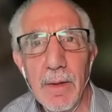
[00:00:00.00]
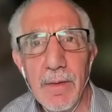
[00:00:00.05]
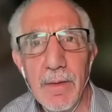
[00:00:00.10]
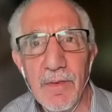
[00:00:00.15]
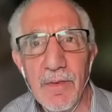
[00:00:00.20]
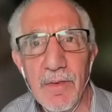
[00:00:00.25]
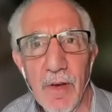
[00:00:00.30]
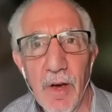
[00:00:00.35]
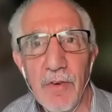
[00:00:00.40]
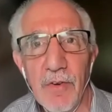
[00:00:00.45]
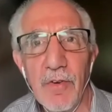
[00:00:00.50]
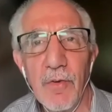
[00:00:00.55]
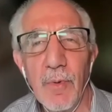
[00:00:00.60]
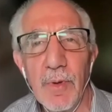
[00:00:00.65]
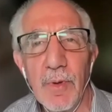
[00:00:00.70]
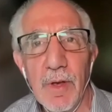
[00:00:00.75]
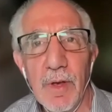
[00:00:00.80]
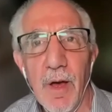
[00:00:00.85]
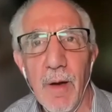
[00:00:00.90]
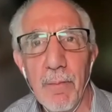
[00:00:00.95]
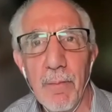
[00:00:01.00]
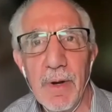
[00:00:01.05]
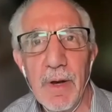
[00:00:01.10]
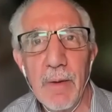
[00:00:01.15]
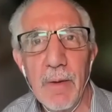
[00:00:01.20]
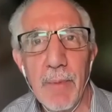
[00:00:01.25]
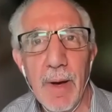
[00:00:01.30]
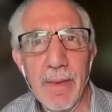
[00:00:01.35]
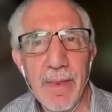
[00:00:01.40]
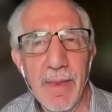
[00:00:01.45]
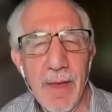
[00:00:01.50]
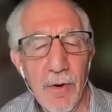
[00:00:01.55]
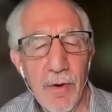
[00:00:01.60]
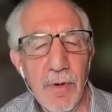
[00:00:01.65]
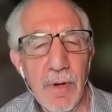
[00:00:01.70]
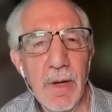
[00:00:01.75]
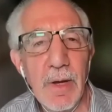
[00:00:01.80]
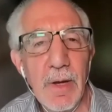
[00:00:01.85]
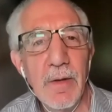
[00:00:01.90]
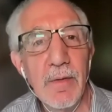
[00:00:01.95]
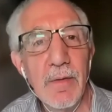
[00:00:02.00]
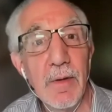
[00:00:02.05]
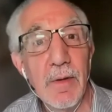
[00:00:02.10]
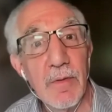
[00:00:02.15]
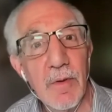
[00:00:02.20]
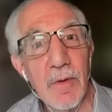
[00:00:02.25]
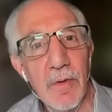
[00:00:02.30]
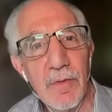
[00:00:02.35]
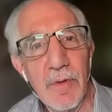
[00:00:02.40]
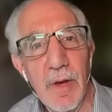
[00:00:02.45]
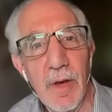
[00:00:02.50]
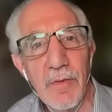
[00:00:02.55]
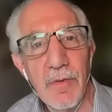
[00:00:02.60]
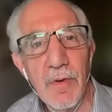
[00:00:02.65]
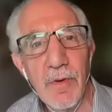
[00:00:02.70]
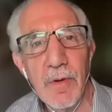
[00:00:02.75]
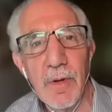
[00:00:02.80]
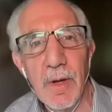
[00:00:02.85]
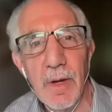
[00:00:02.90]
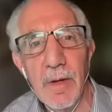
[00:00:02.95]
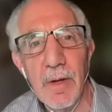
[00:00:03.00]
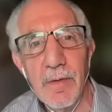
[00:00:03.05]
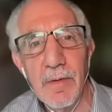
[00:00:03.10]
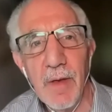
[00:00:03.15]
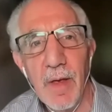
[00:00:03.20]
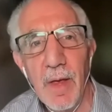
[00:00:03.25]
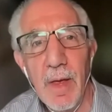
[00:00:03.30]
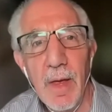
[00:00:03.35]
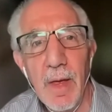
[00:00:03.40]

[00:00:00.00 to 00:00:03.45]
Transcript: discussion with the company about their needs, the association needs,